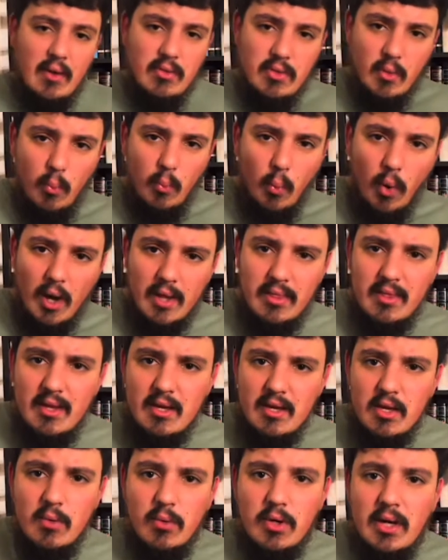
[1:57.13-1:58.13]
the one
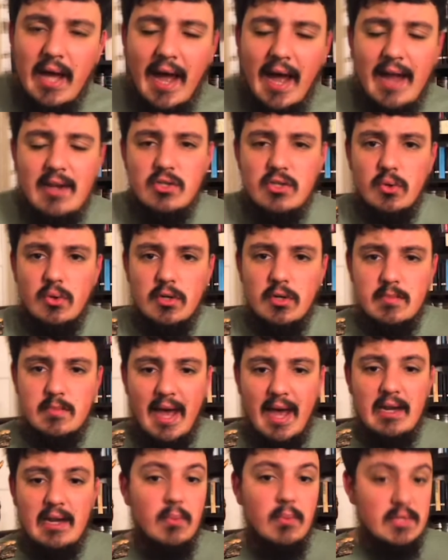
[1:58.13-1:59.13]
that you were guided towards,
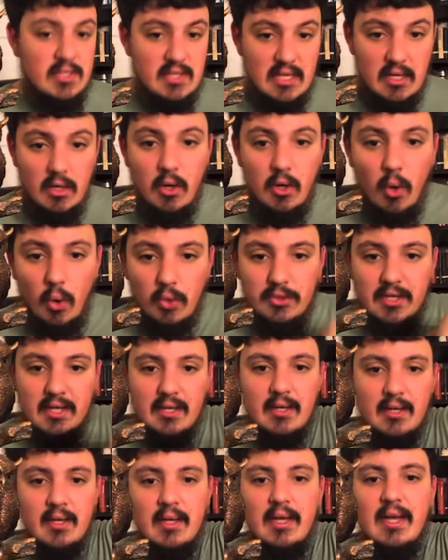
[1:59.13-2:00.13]
Patty, was the
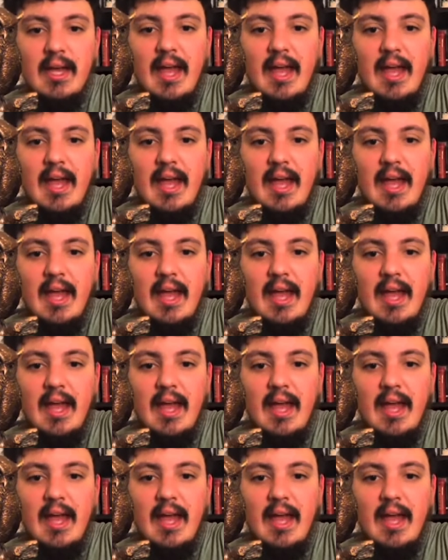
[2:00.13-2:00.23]
golden